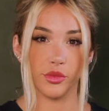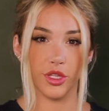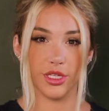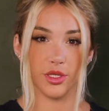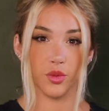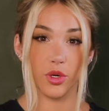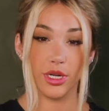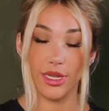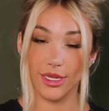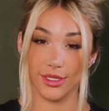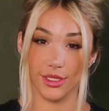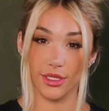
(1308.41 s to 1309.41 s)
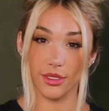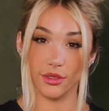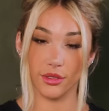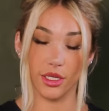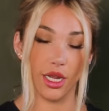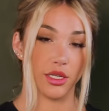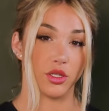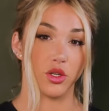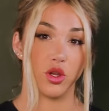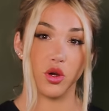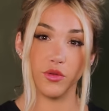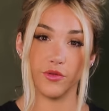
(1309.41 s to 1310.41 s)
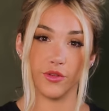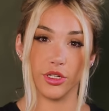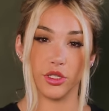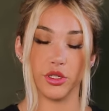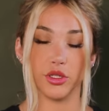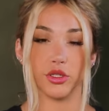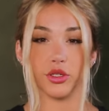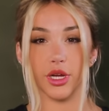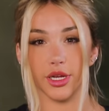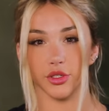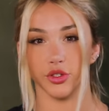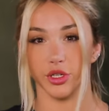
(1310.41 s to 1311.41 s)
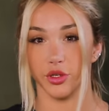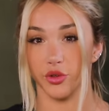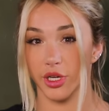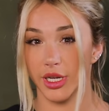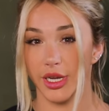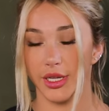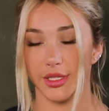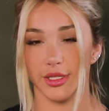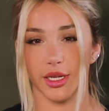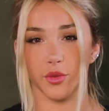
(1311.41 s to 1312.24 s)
This one isn't. It has no fillers or extra ingredients,